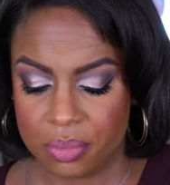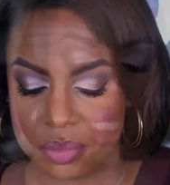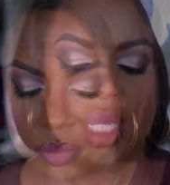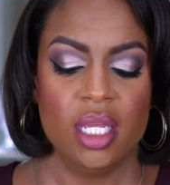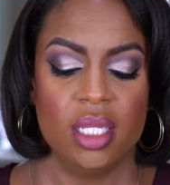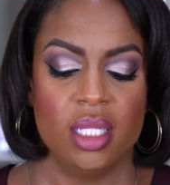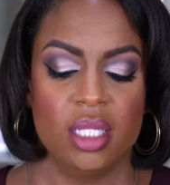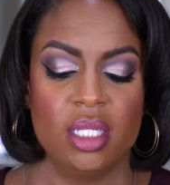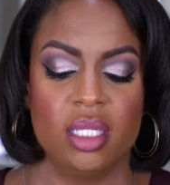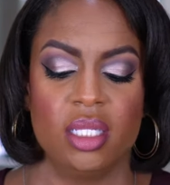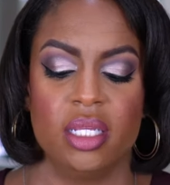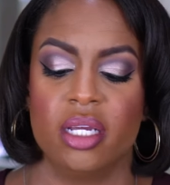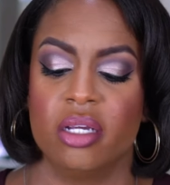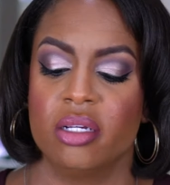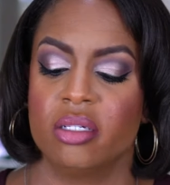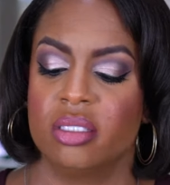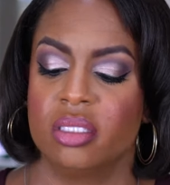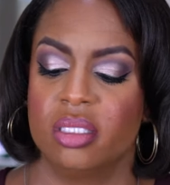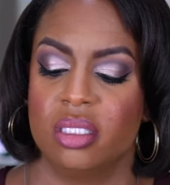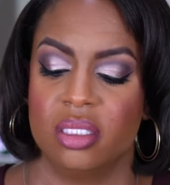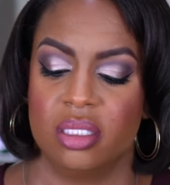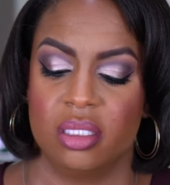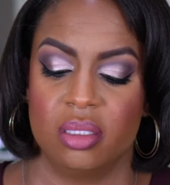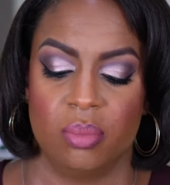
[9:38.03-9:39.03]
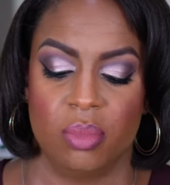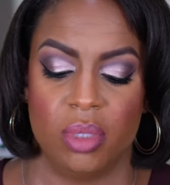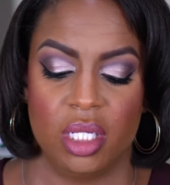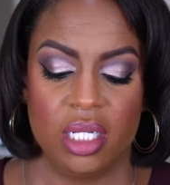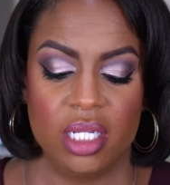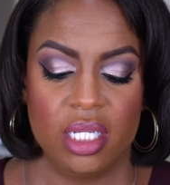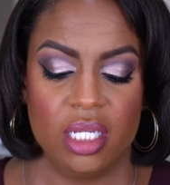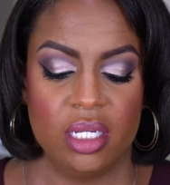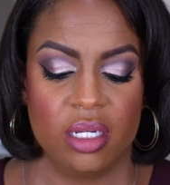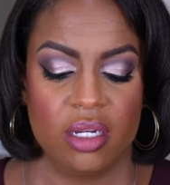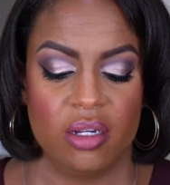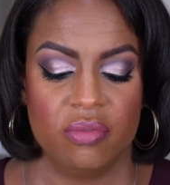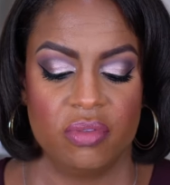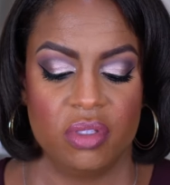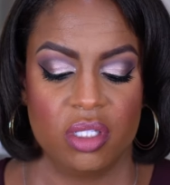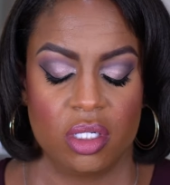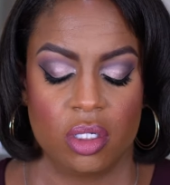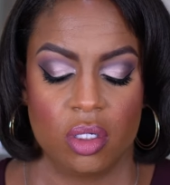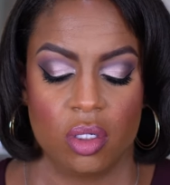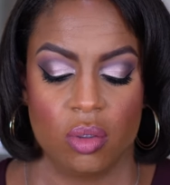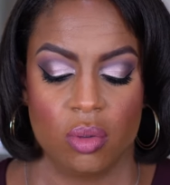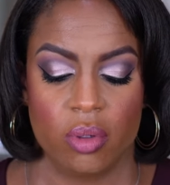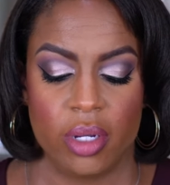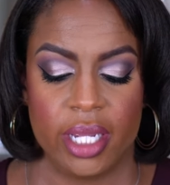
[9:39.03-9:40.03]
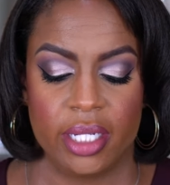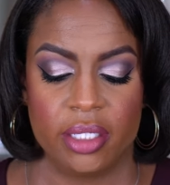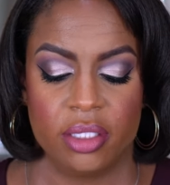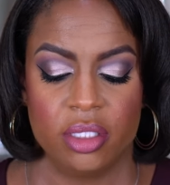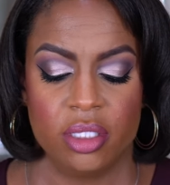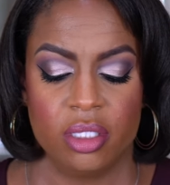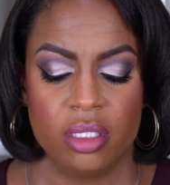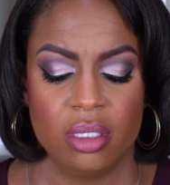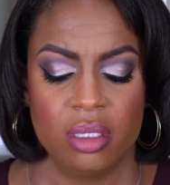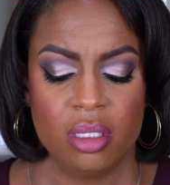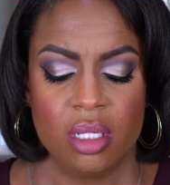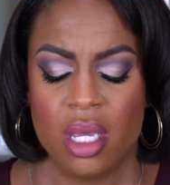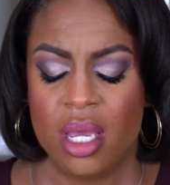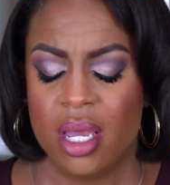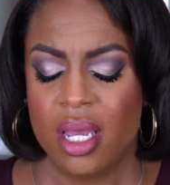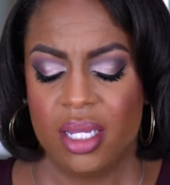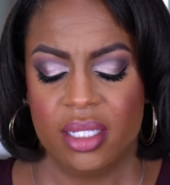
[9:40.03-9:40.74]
And then there's this mini of the corrector.